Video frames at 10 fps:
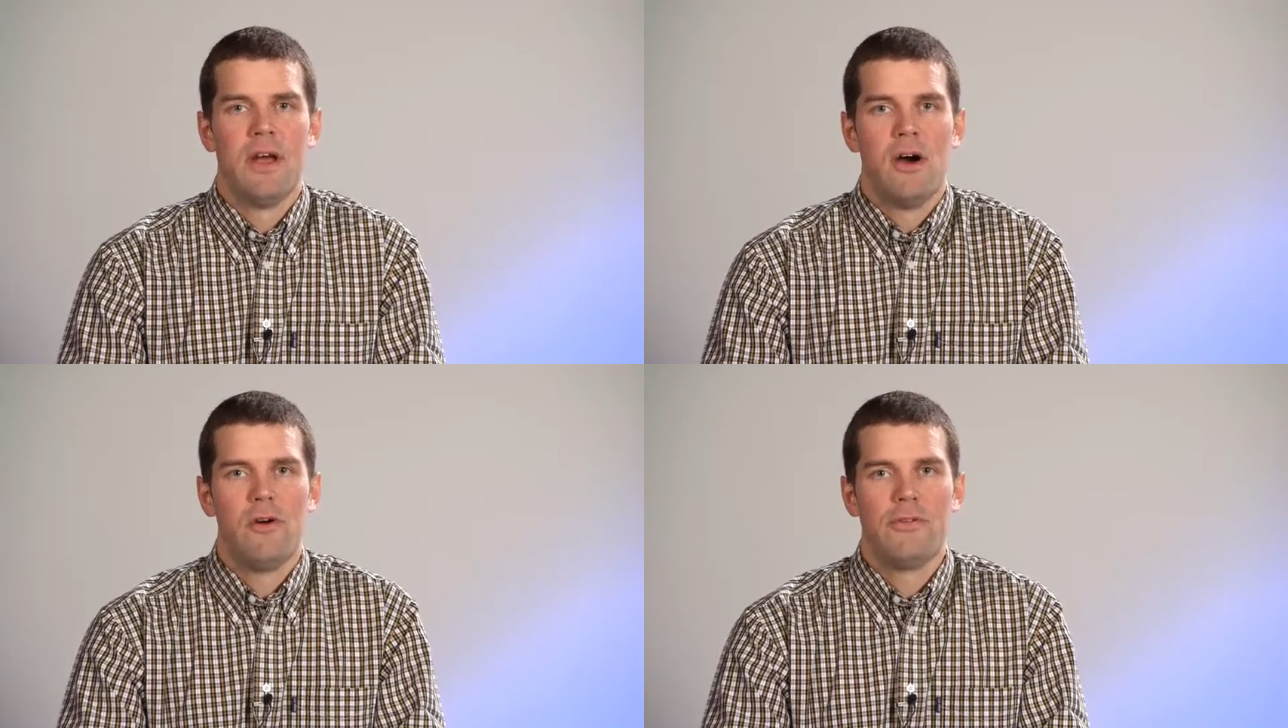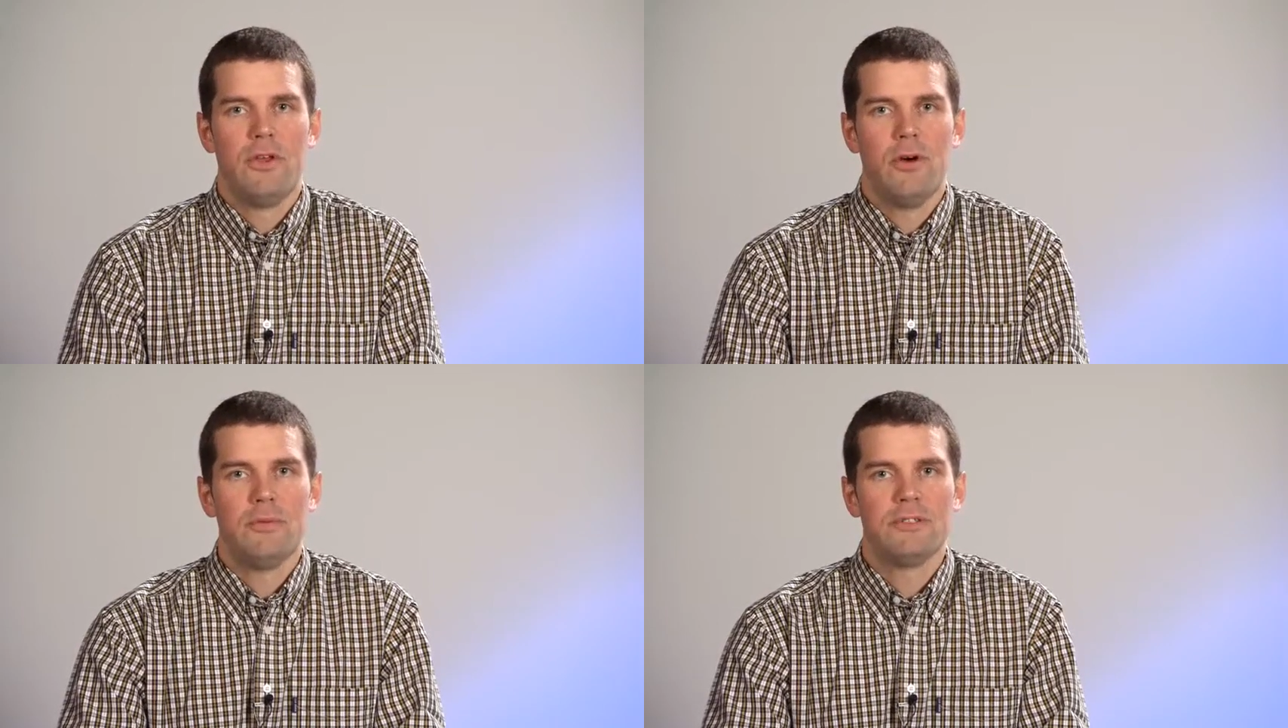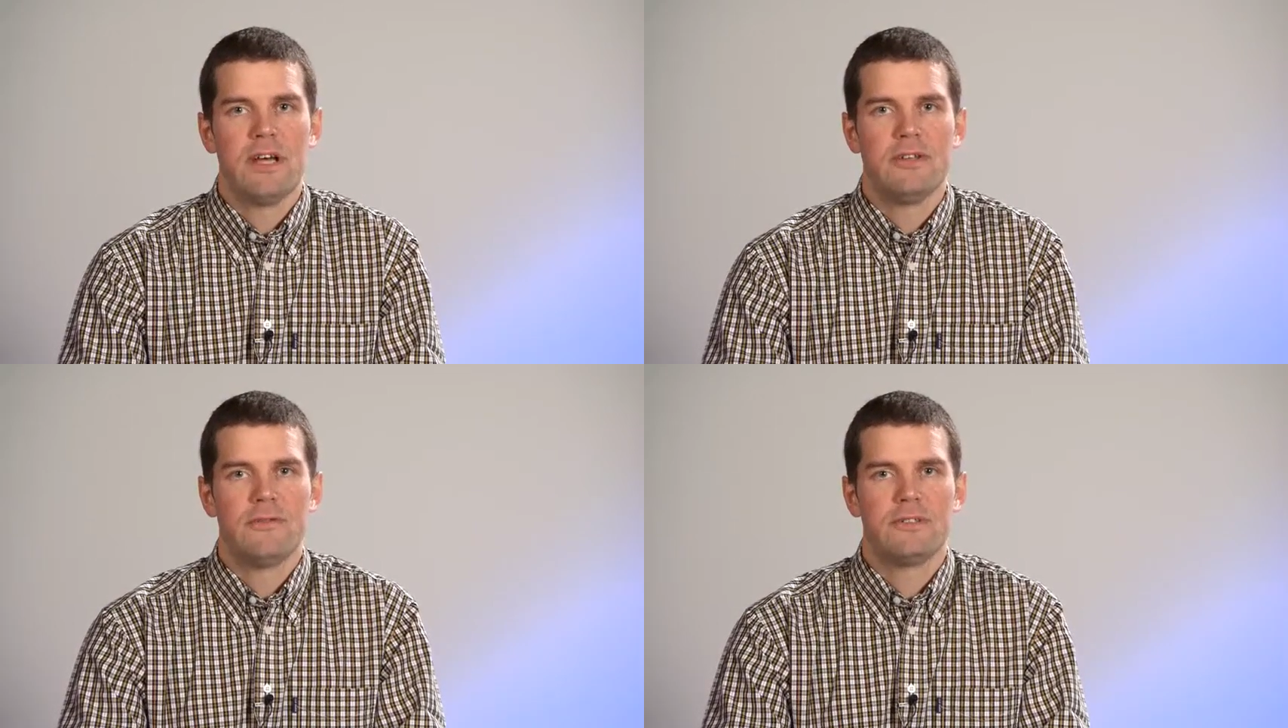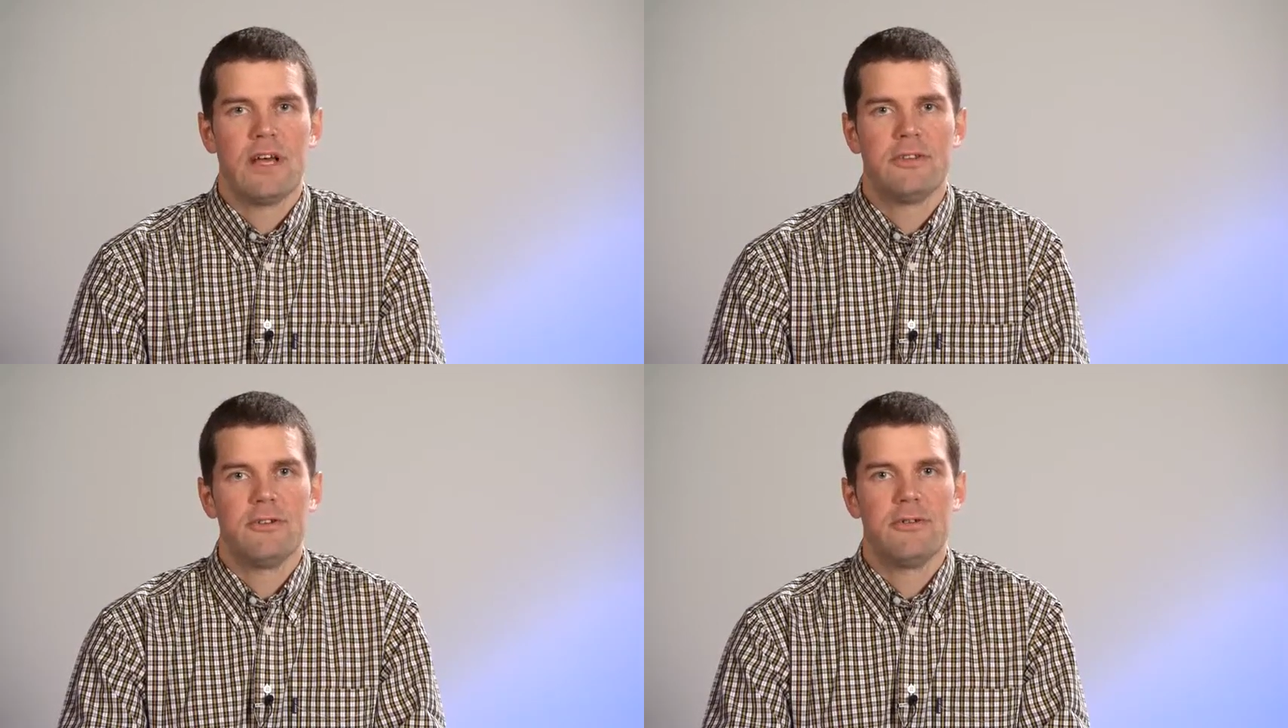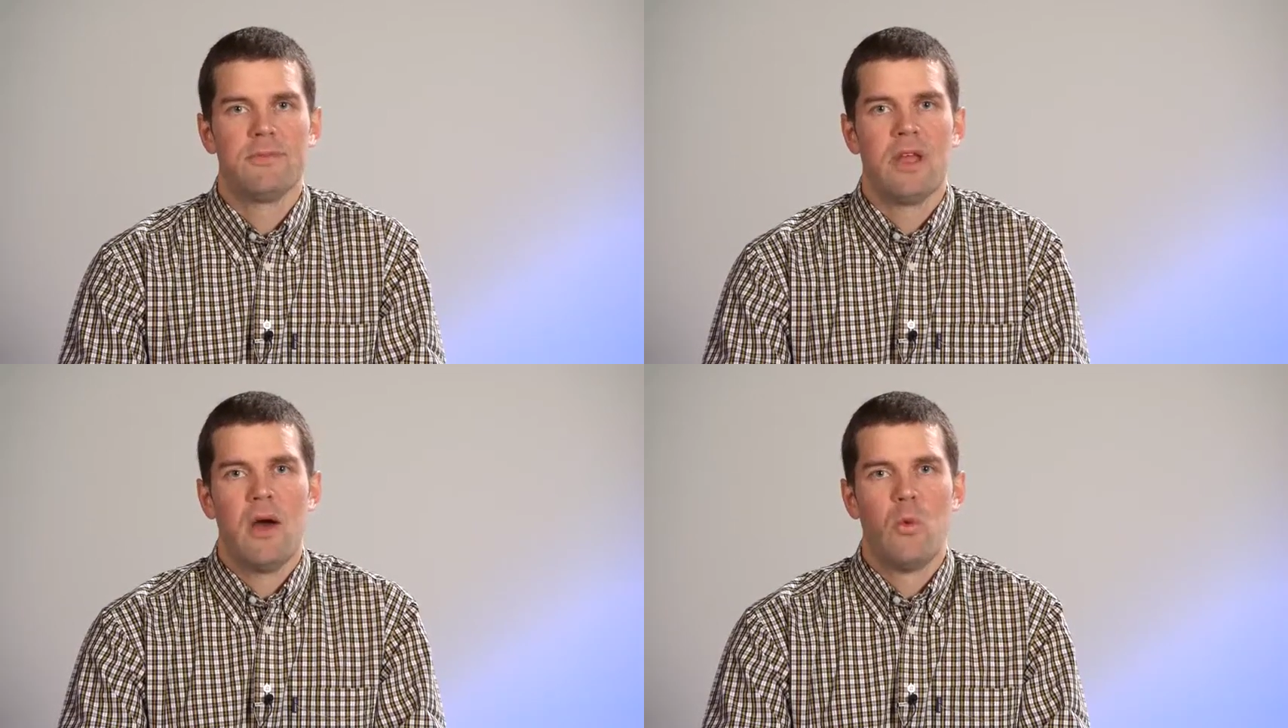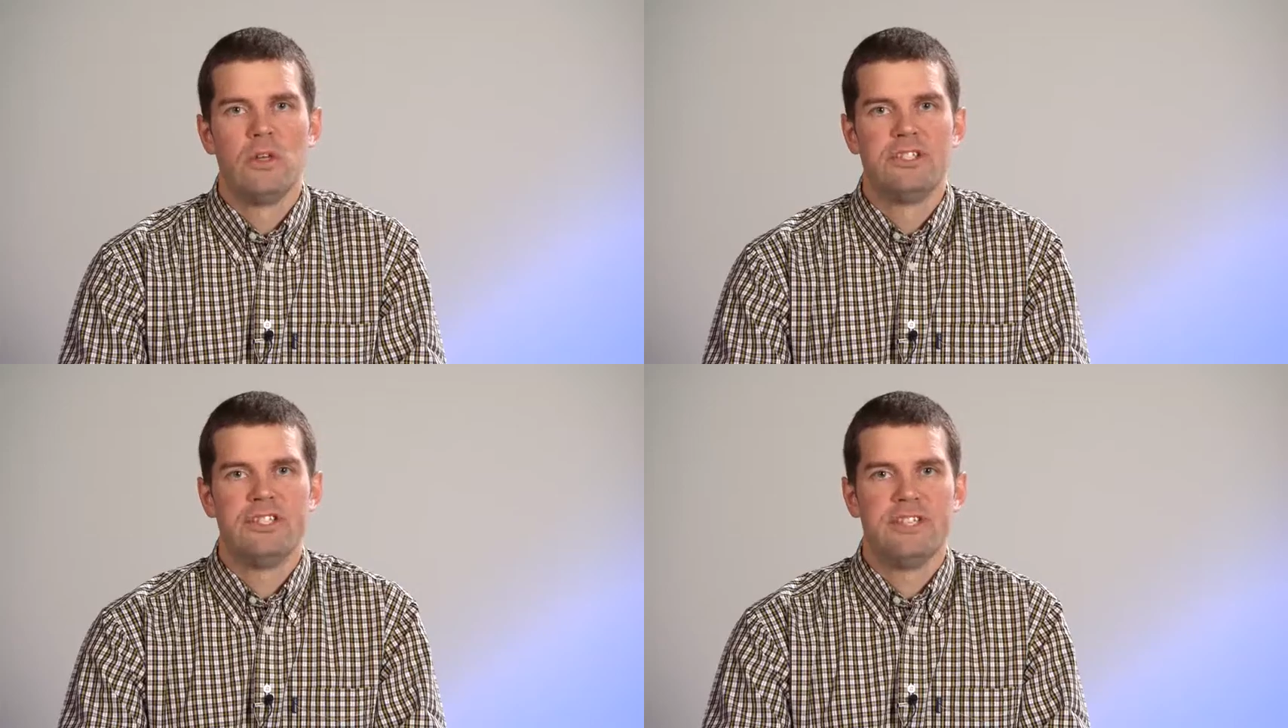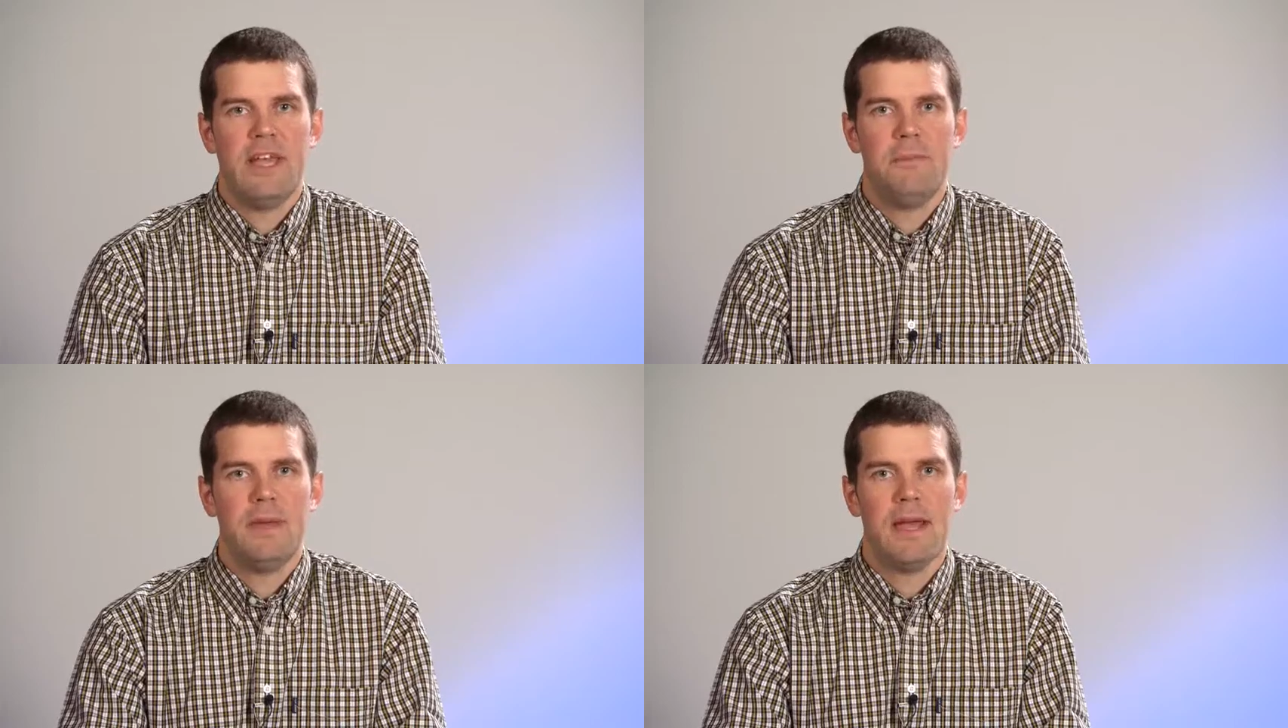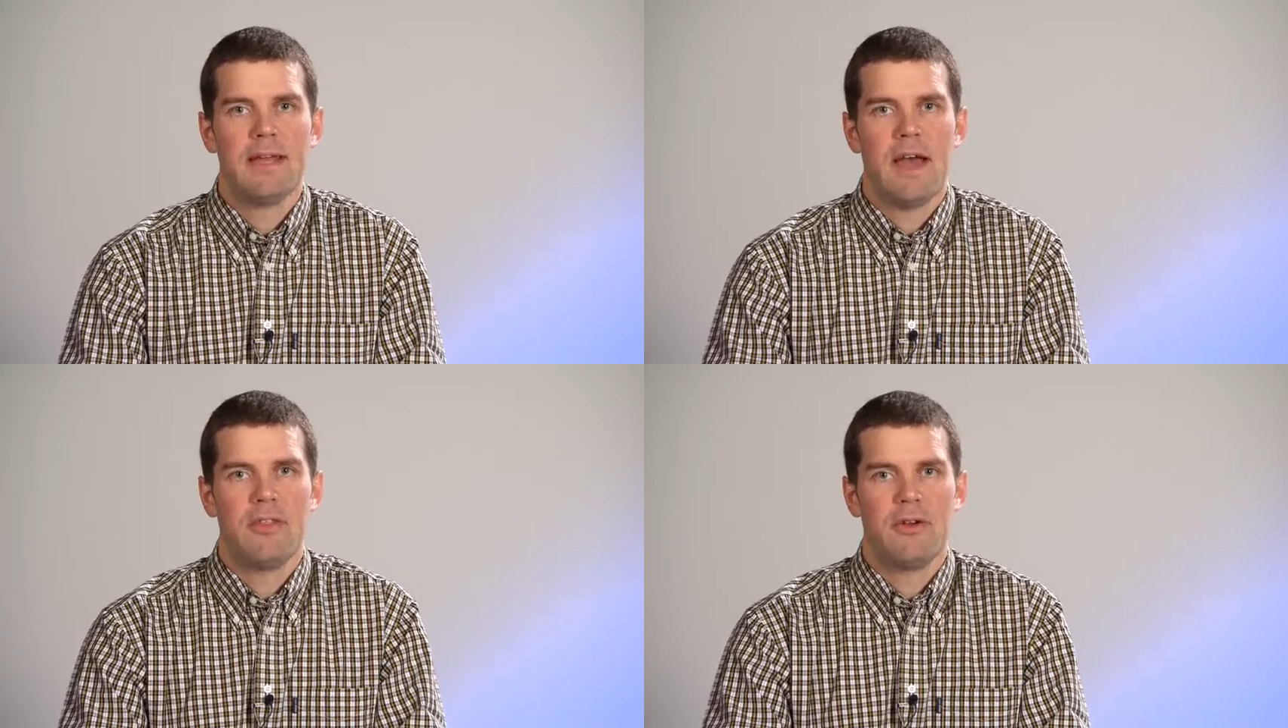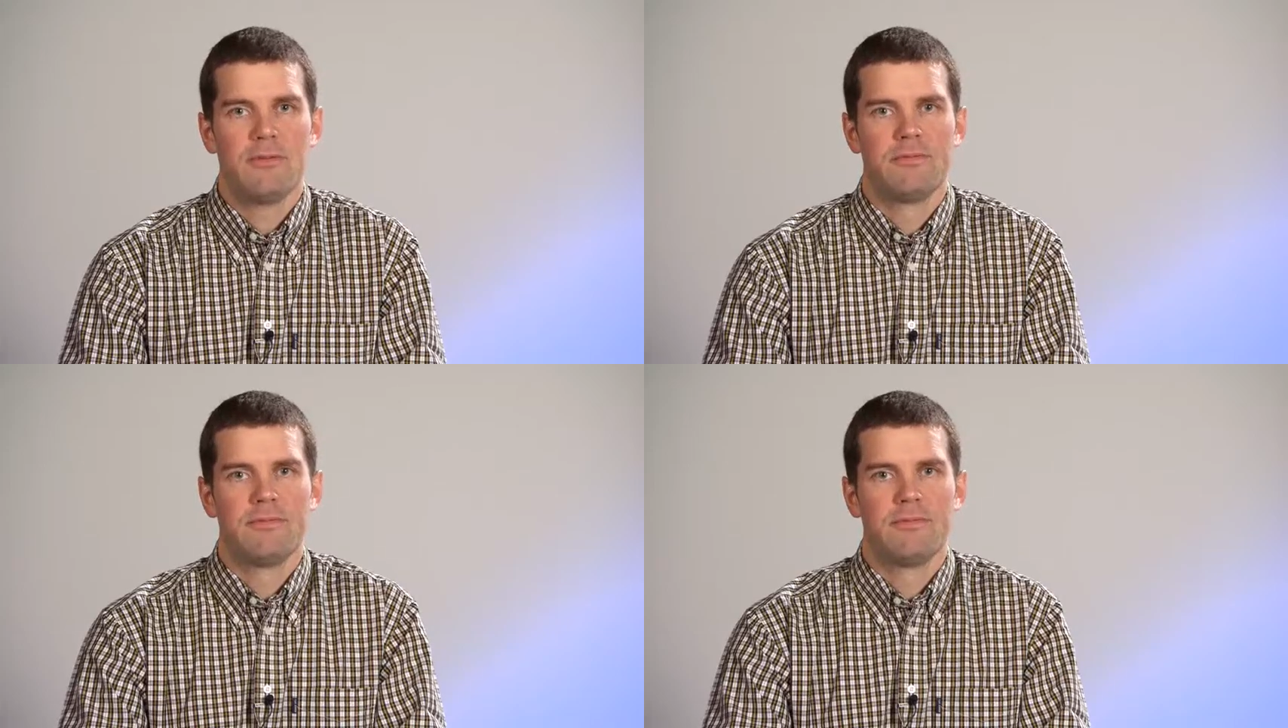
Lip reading: of the opposite of scatter, which is MPI gather.